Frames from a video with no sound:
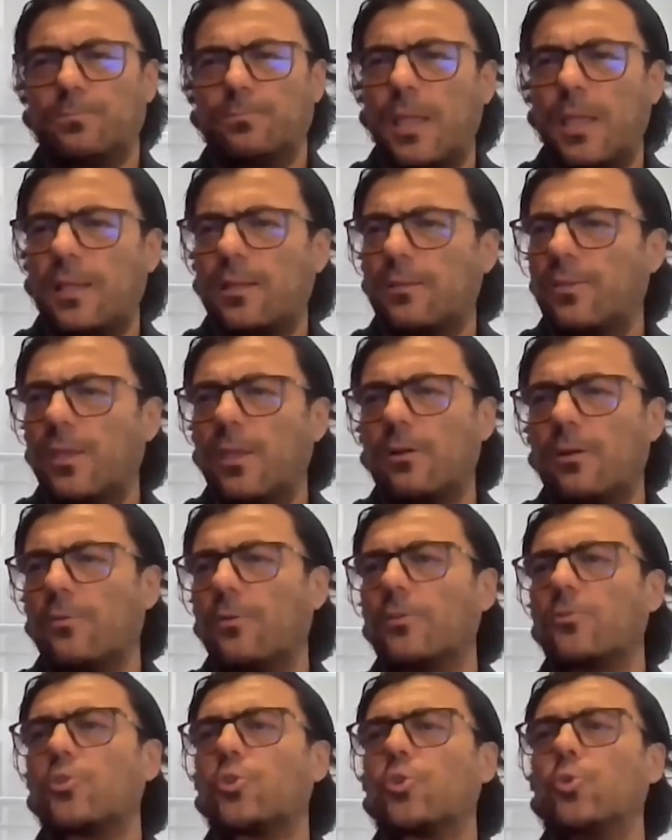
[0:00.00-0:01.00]
Think of
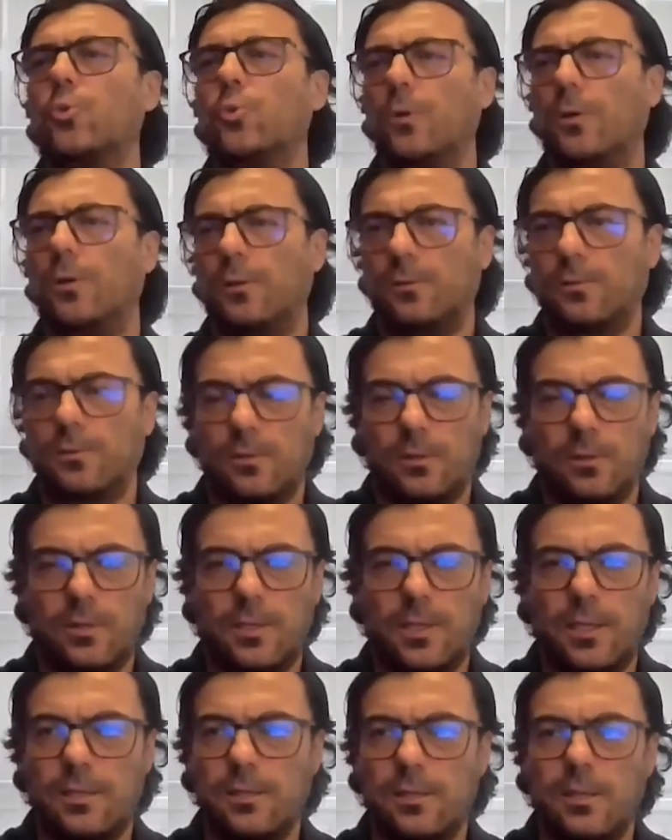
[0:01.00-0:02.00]
a school.
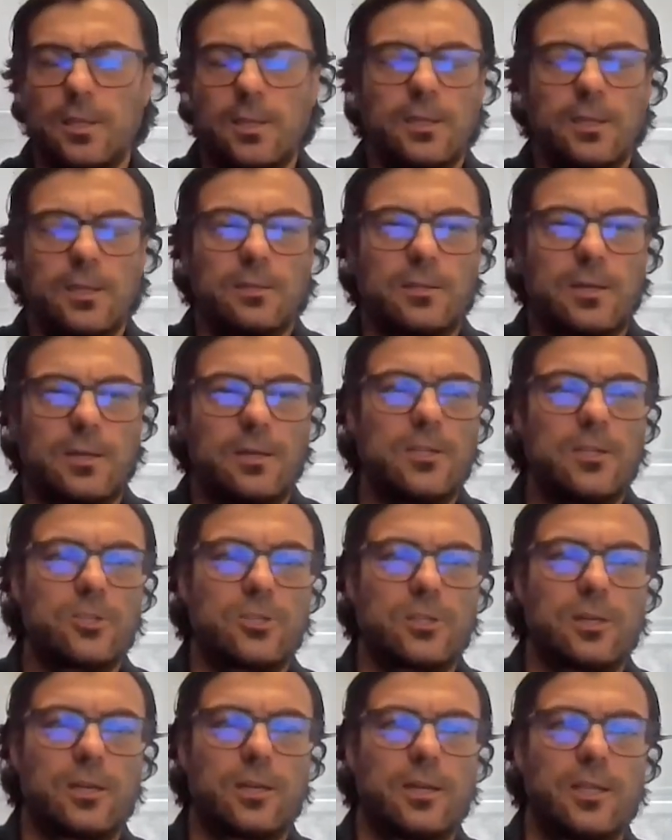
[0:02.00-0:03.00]
Okay,
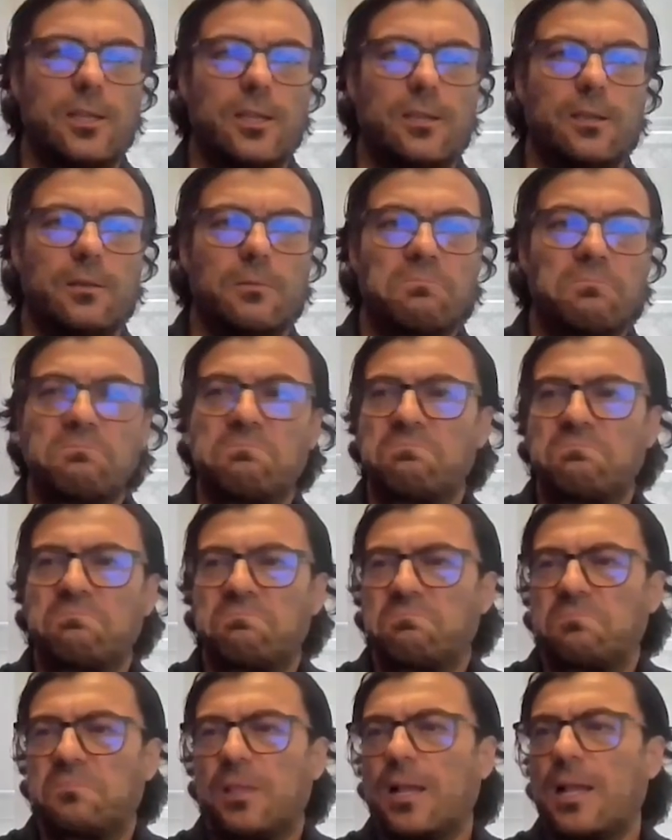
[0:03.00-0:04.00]
traditionally,
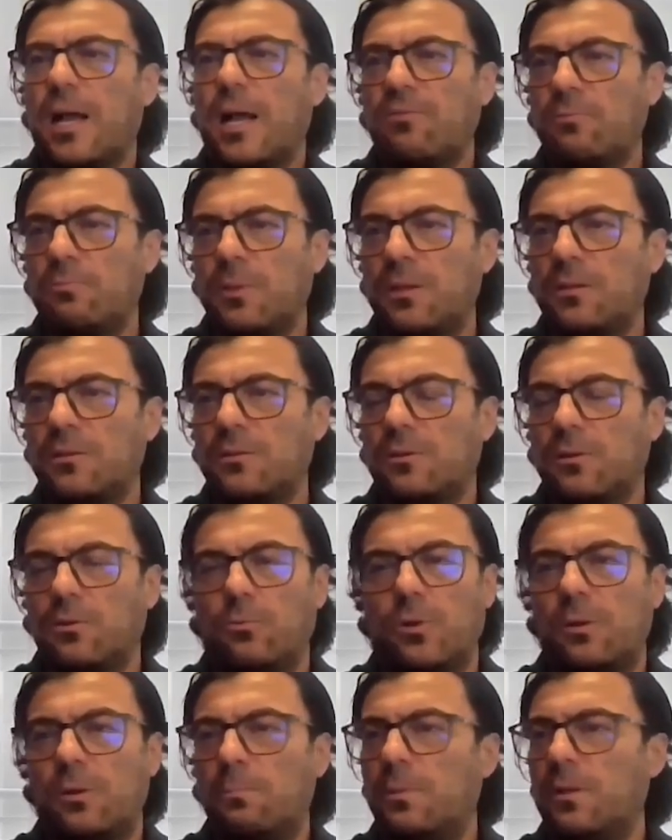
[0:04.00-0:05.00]
the government
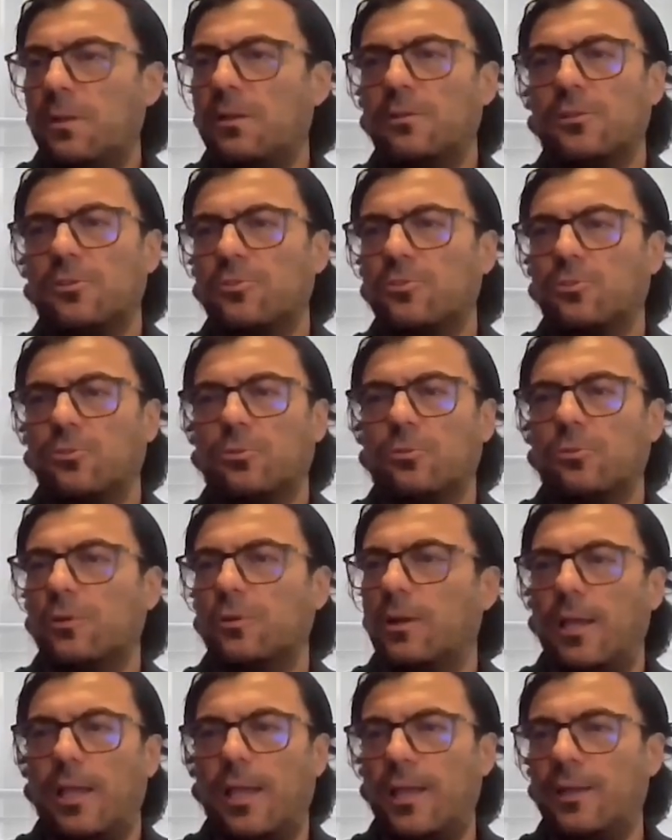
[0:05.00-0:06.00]
will build the
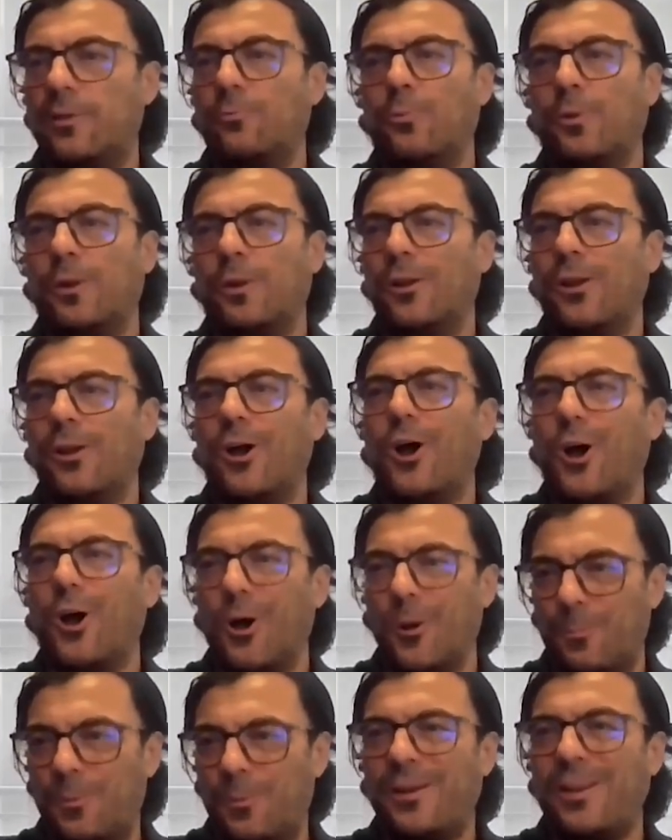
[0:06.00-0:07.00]
school and will
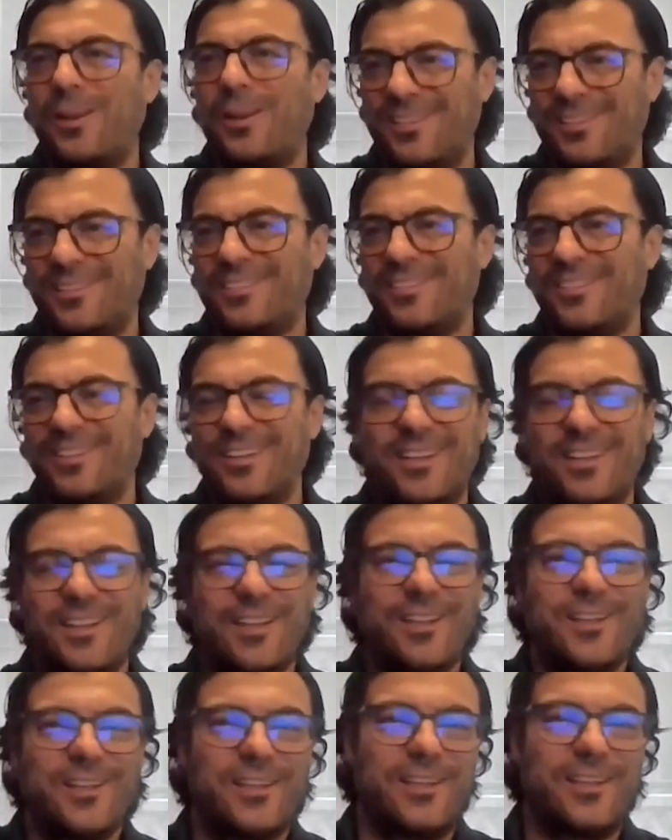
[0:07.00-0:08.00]
operate
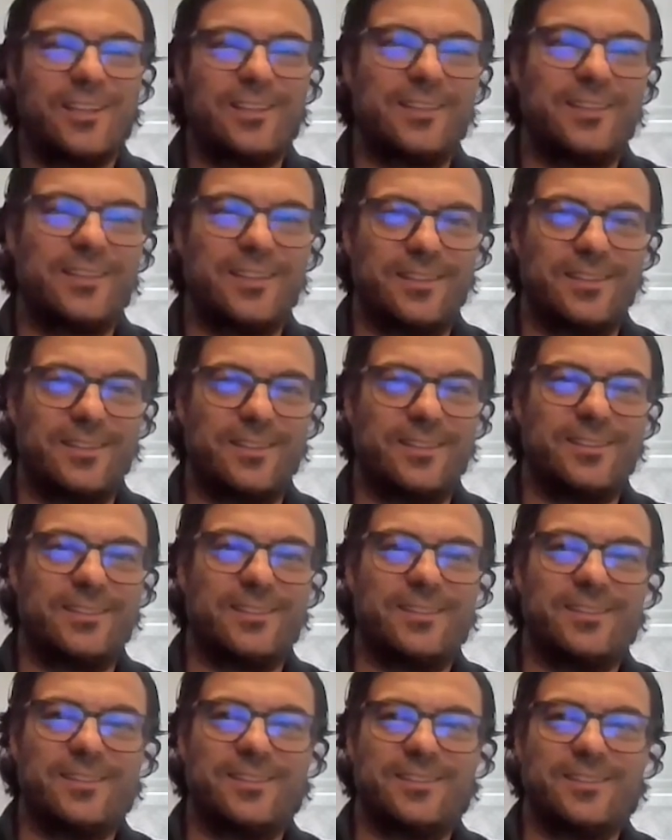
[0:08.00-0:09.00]

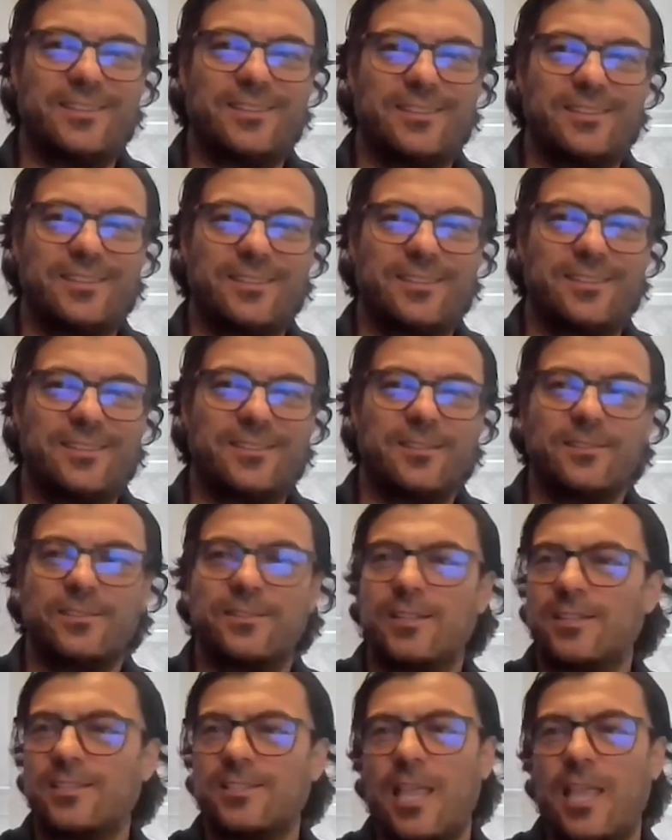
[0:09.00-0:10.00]

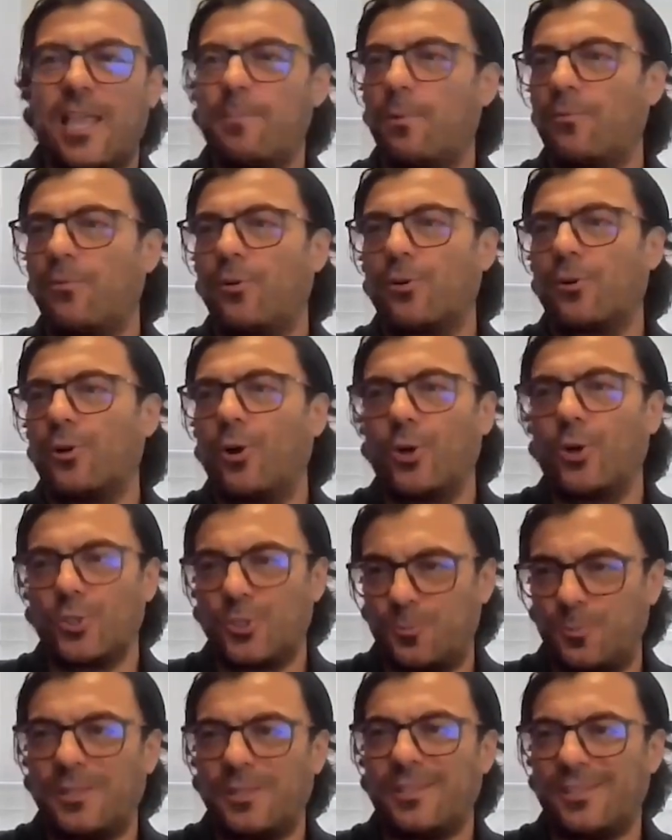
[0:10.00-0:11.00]
the same of our
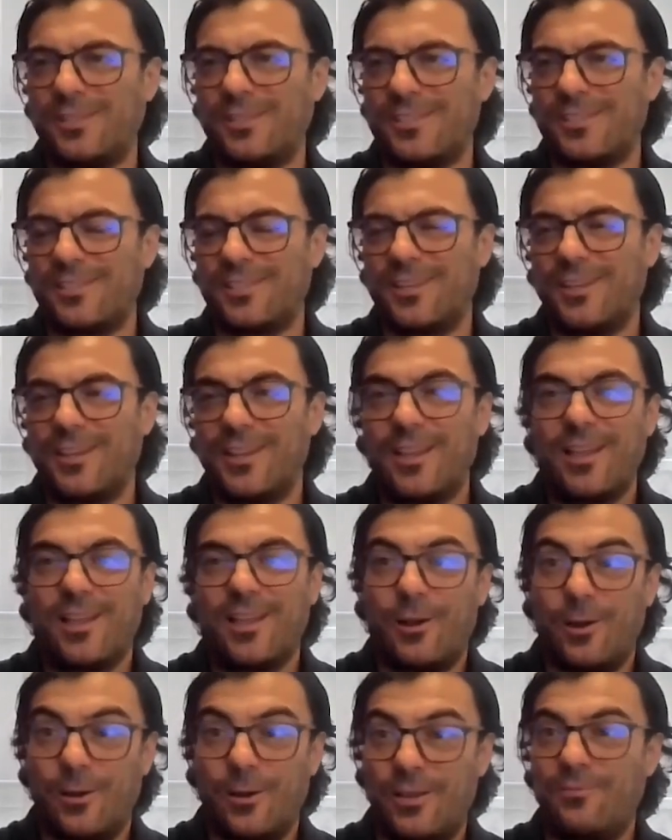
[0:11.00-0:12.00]
hospitals.
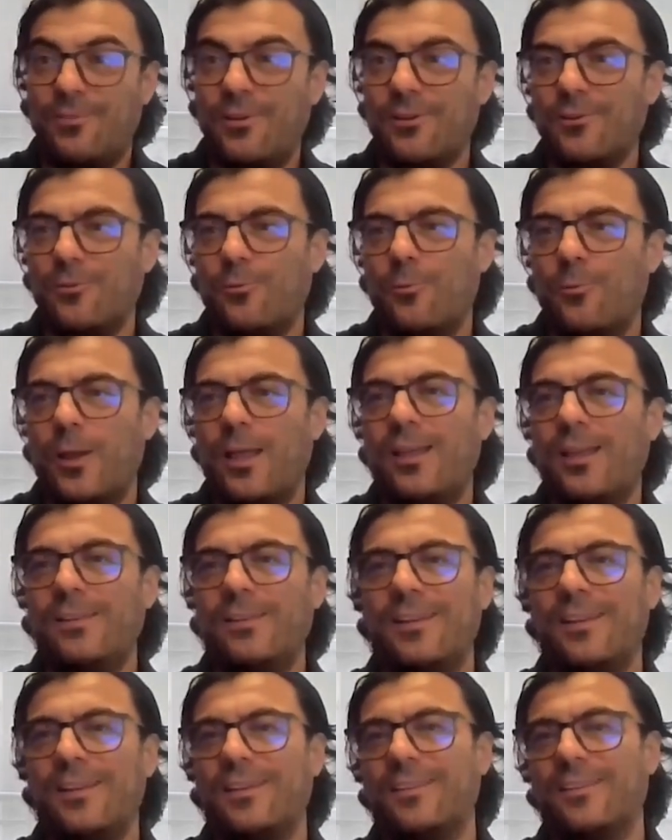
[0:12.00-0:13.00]
However,
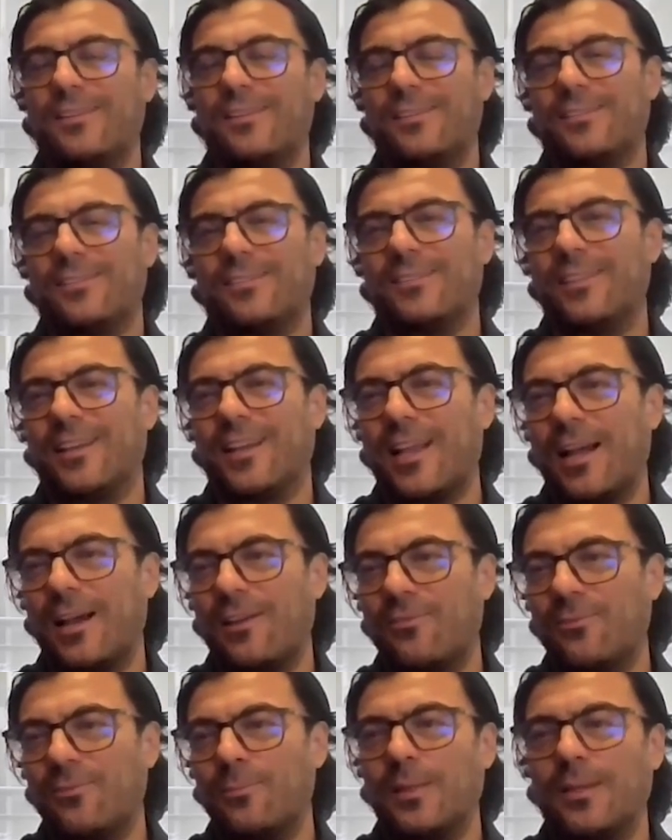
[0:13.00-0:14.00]
when the
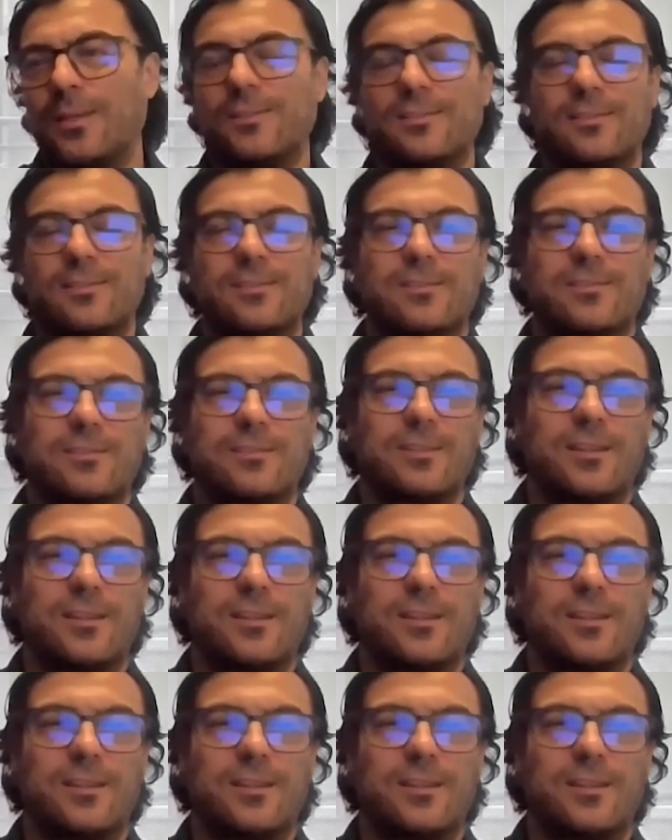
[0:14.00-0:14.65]
government